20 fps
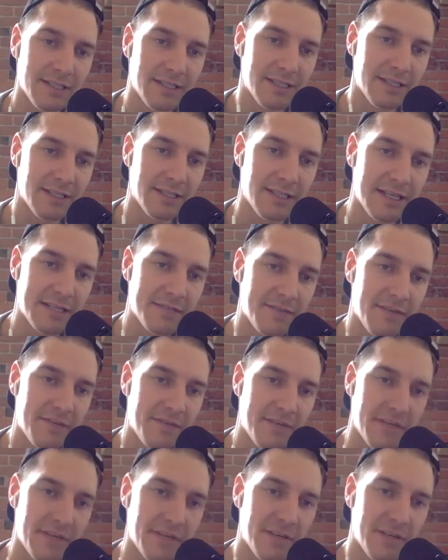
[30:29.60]
the last
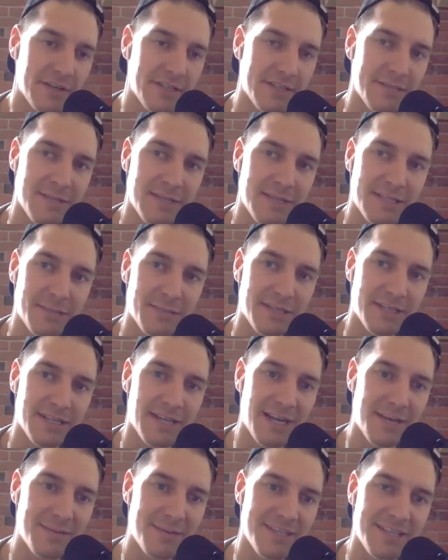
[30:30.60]
15 years multiple
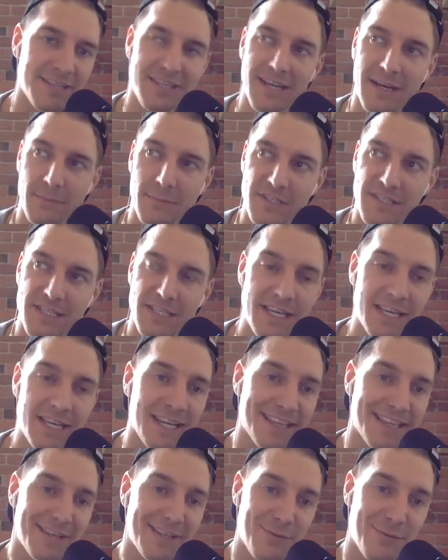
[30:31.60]
times, and I'm seeing
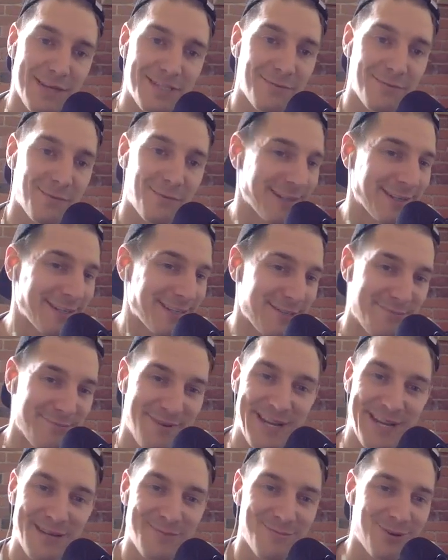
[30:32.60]
it, the Western world is
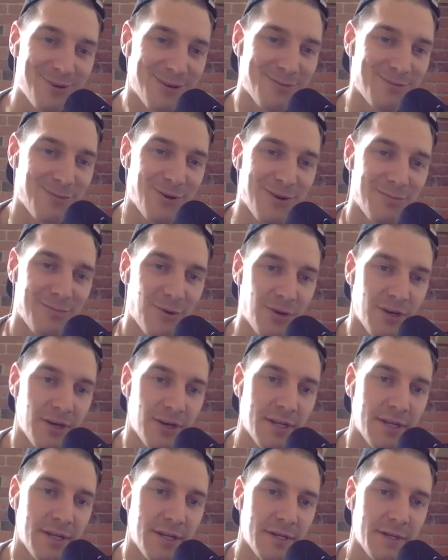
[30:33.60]
spreading more and more and more.
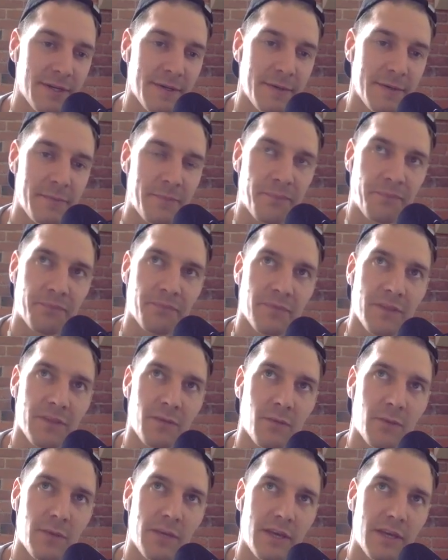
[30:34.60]

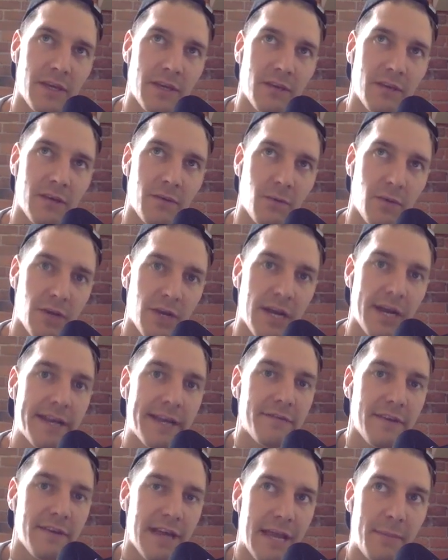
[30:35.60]
We're kind
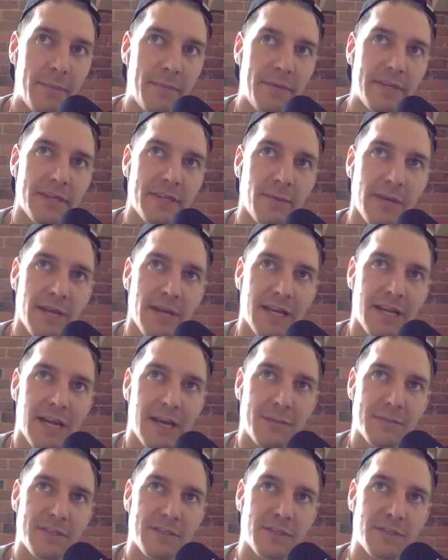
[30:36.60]
of empty when it
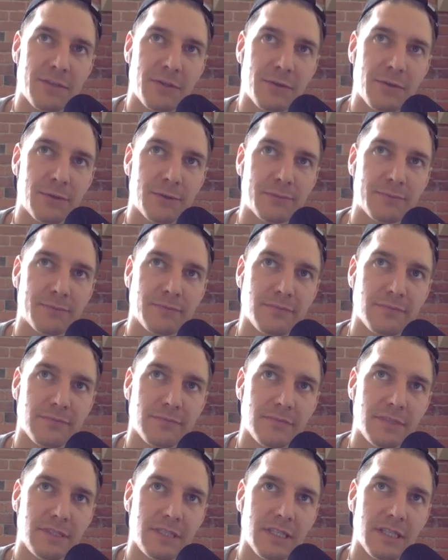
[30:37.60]
comes to
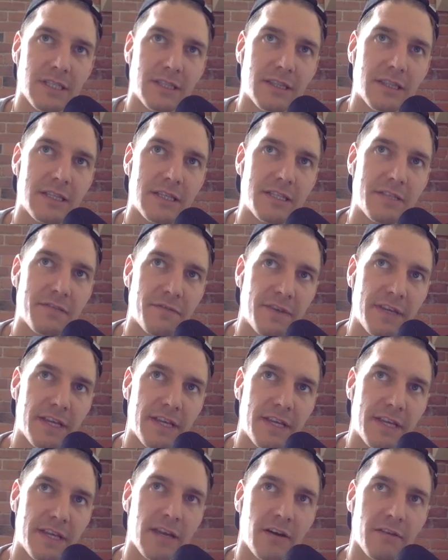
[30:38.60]
this
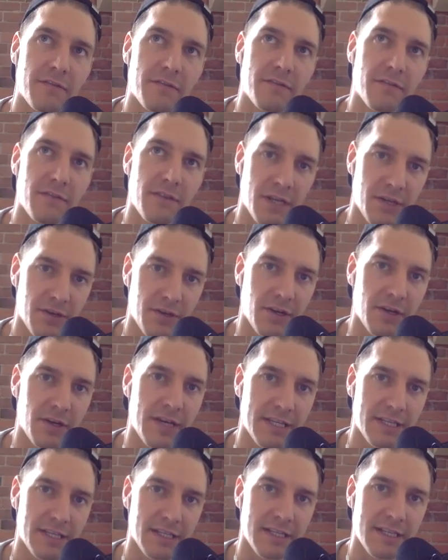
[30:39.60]
feeling of
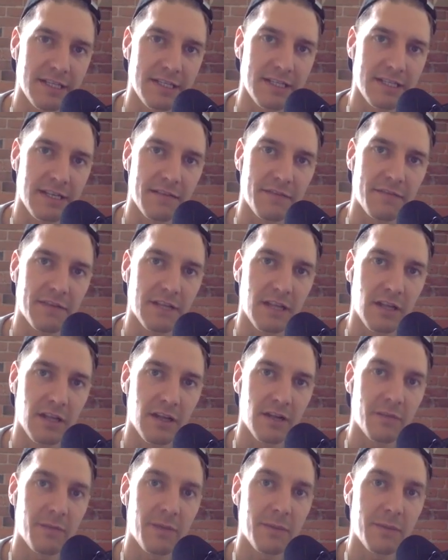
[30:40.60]
interconnectedness, and I feel a lot
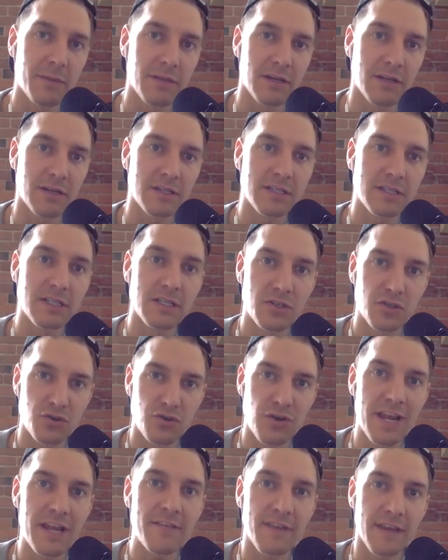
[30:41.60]
of people are
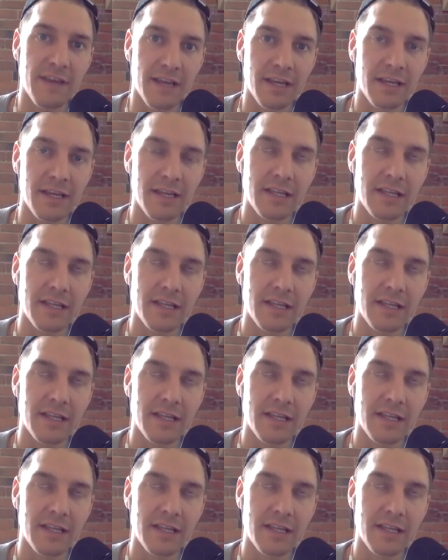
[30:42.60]
craving